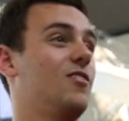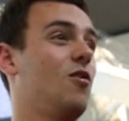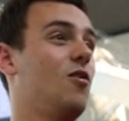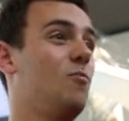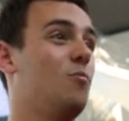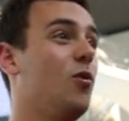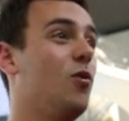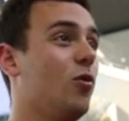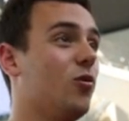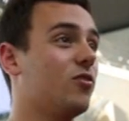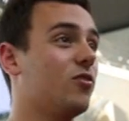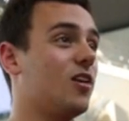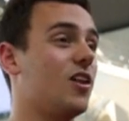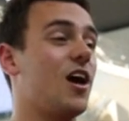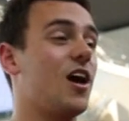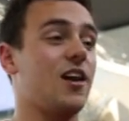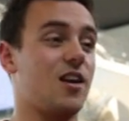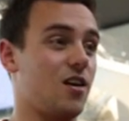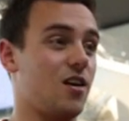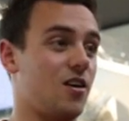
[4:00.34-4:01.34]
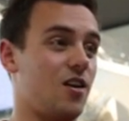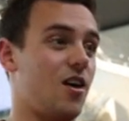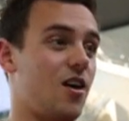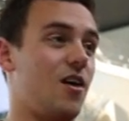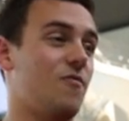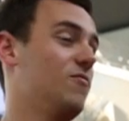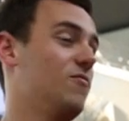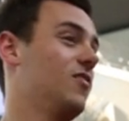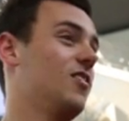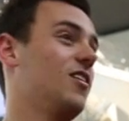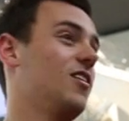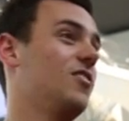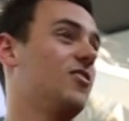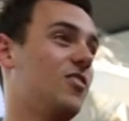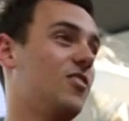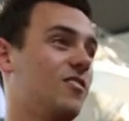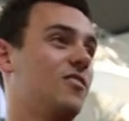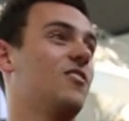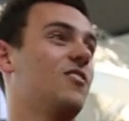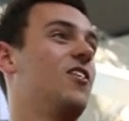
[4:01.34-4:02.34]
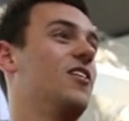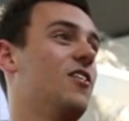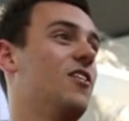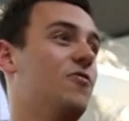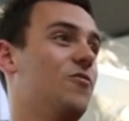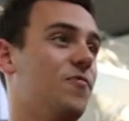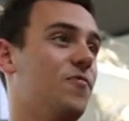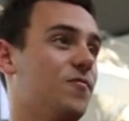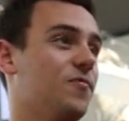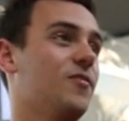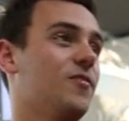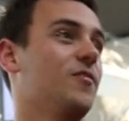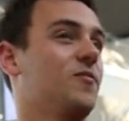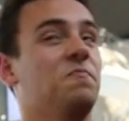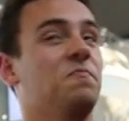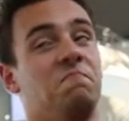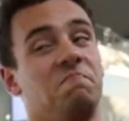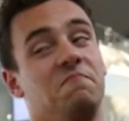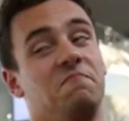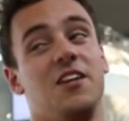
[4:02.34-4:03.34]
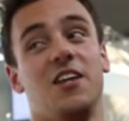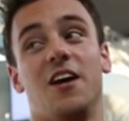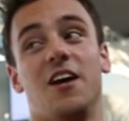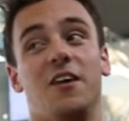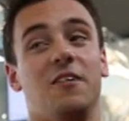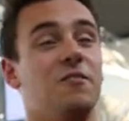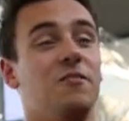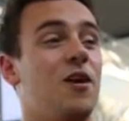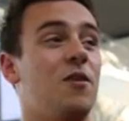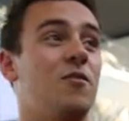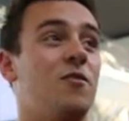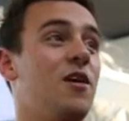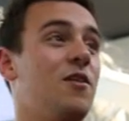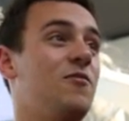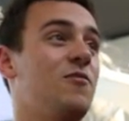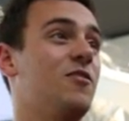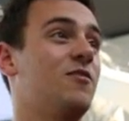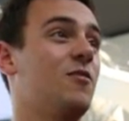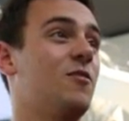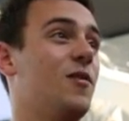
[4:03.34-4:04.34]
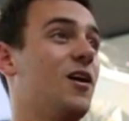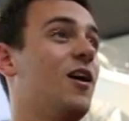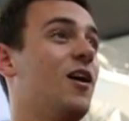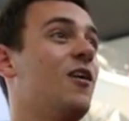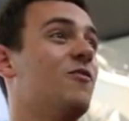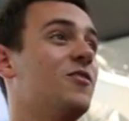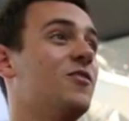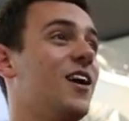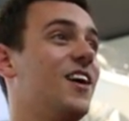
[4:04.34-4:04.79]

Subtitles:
on pools. It's just kind of, I'm kind of used to being half